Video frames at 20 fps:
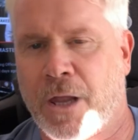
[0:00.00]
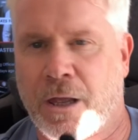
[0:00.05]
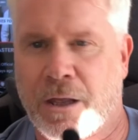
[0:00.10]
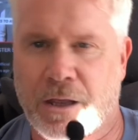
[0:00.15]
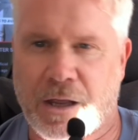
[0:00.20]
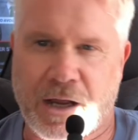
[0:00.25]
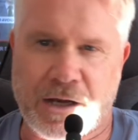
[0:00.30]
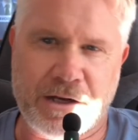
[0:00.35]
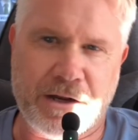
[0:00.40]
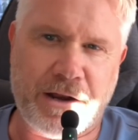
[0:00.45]

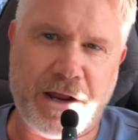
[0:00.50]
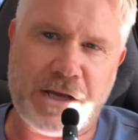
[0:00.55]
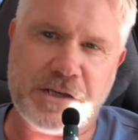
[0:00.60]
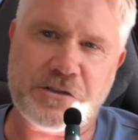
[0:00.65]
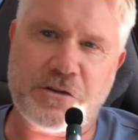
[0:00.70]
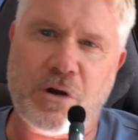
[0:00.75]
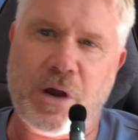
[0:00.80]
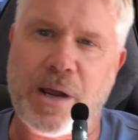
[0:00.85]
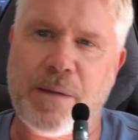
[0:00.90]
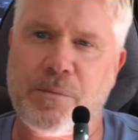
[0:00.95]
Okay, the
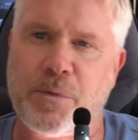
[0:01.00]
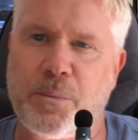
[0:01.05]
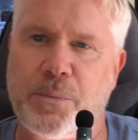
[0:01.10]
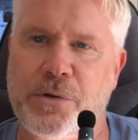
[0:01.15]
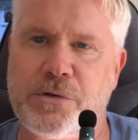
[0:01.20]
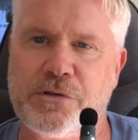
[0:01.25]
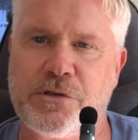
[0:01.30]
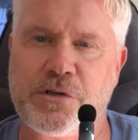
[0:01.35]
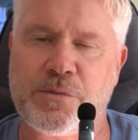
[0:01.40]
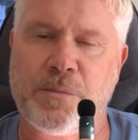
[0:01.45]
next item that
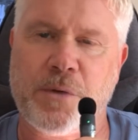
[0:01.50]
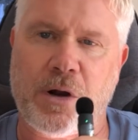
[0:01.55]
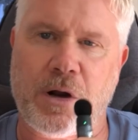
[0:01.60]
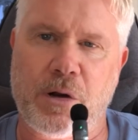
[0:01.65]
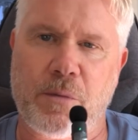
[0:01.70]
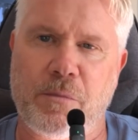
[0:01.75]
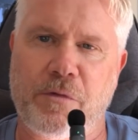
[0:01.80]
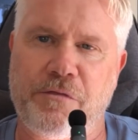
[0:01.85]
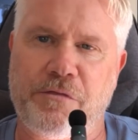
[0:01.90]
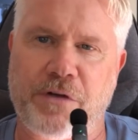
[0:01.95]
puts a
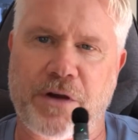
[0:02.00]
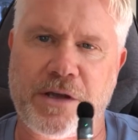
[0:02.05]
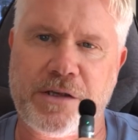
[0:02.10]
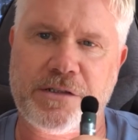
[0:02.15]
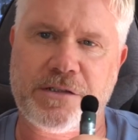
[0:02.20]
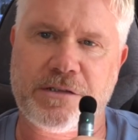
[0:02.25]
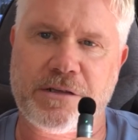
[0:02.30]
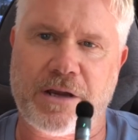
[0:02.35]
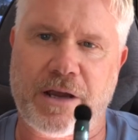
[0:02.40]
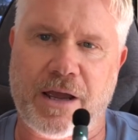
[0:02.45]
smile on my
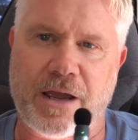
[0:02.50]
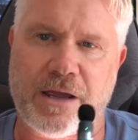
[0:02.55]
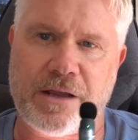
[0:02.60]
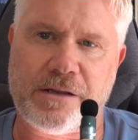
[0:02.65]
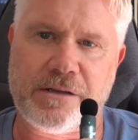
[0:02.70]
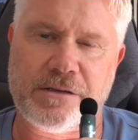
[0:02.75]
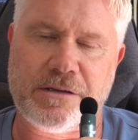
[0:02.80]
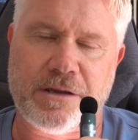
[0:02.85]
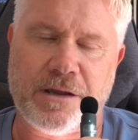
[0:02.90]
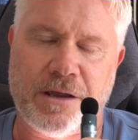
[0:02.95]
face,
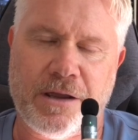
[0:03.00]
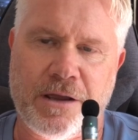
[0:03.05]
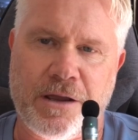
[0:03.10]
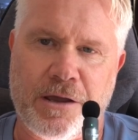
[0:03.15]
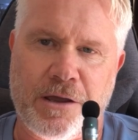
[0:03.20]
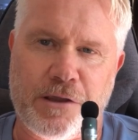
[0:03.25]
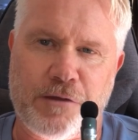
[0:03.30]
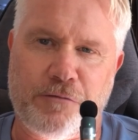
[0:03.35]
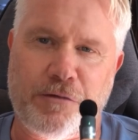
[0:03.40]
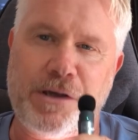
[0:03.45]
and
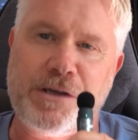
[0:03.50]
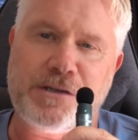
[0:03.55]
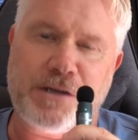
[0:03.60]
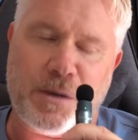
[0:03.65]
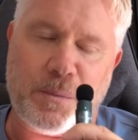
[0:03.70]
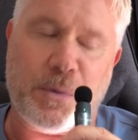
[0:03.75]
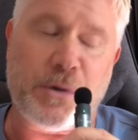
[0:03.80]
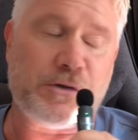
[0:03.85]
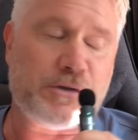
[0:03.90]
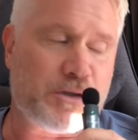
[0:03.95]
the reason
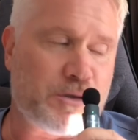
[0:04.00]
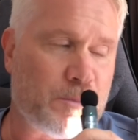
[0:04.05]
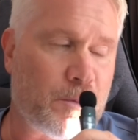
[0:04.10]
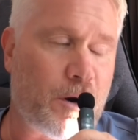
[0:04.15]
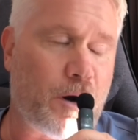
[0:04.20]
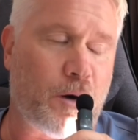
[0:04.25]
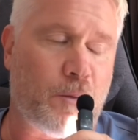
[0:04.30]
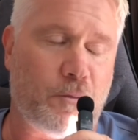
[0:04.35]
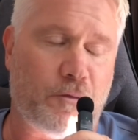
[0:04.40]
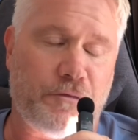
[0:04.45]
it puts a
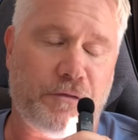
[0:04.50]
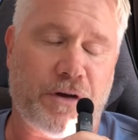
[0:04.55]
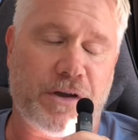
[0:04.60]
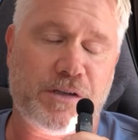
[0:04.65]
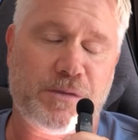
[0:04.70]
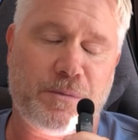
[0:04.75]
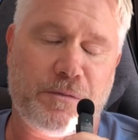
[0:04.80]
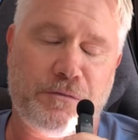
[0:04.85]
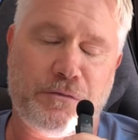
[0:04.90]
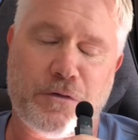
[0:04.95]
smile on my
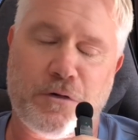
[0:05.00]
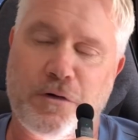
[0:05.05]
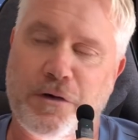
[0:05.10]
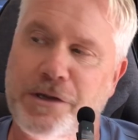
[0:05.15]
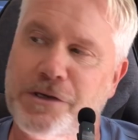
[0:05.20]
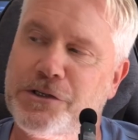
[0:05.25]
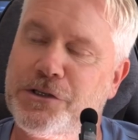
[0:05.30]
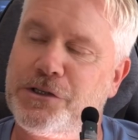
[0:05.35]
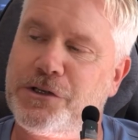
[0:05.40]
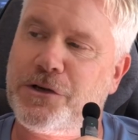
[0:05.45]
face before I
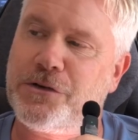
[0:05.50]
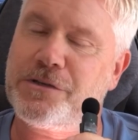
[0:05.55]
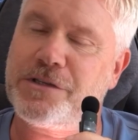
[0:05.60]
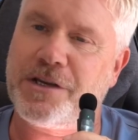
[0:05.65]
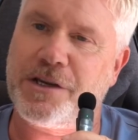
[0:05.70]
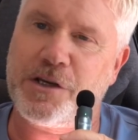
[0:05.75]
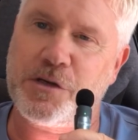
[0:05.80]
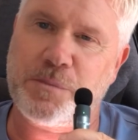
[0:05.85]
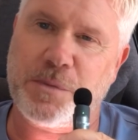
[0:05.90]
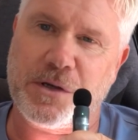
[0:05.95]
introduce
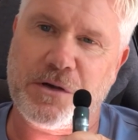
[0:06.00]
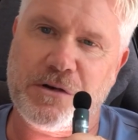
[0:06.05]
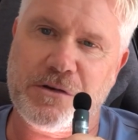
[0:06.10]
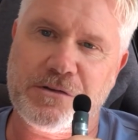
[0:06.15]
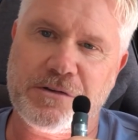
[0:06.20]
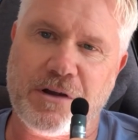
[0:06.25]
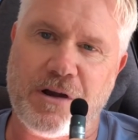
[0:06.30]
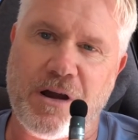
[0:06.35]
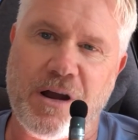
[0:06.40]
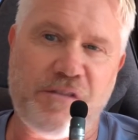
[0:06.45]
it is
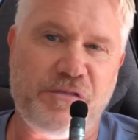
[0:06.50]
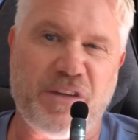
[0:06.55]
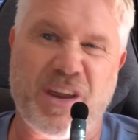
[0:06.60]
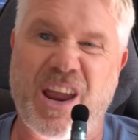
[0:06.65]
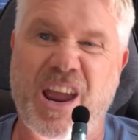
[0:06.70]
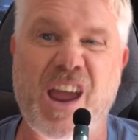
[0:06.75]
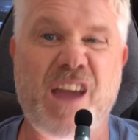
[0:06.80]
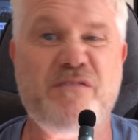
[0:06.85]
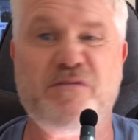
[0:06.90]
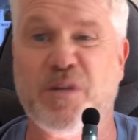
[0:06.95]
because I
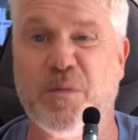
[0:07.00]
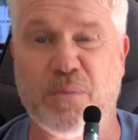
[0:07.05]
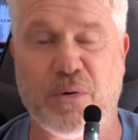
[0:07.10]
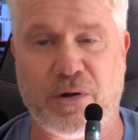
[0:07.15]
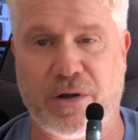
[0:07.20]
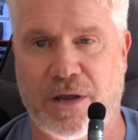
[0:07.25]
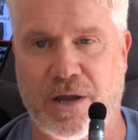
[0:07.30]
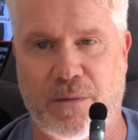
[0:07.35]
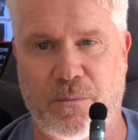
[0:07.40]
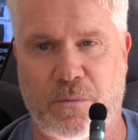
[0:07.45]
think
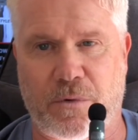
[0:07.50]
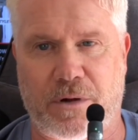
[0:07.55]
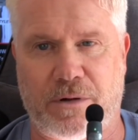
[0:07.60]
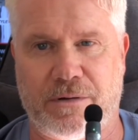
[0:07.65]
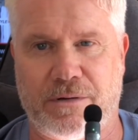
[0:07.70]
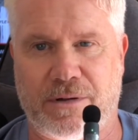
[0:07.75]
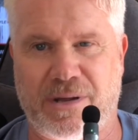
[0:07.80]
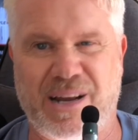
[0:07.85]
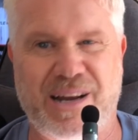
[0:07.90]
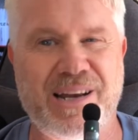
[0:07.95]
everybody had one,
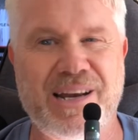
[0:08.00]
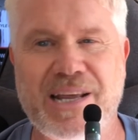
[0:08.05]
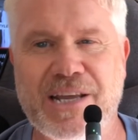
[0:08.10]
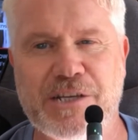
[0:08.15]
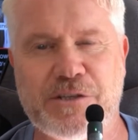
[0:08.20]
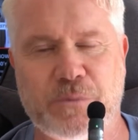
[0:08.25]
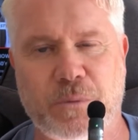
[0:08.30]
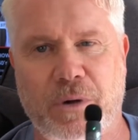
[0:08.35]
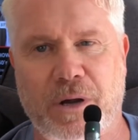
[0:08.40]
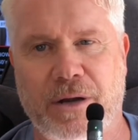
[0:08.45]
at
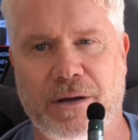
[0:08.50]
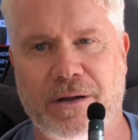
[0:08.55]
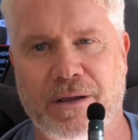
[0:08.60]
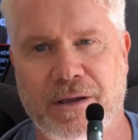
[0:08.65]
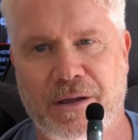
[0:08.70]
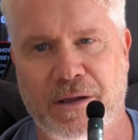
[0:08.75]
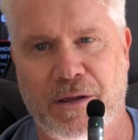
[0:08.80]
least one.